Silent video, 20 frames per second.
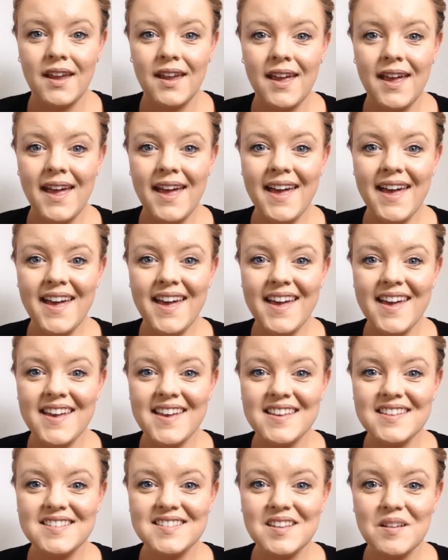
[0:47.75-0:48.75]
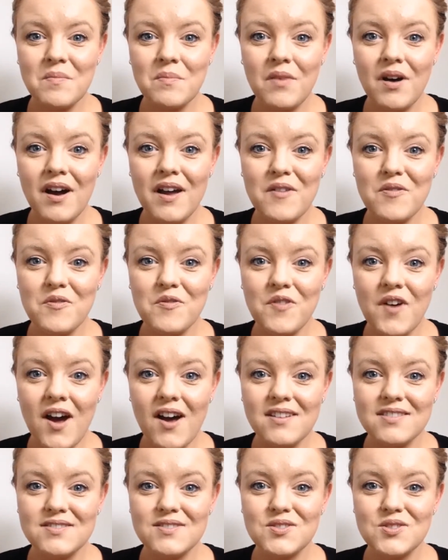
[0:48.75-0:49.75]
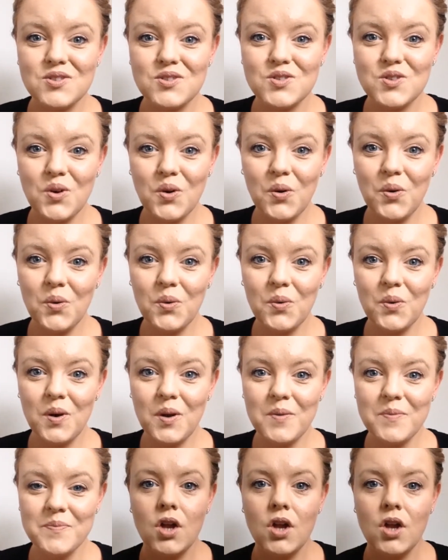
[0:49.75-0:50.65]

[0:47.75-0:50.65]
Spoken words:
Here is my first tool.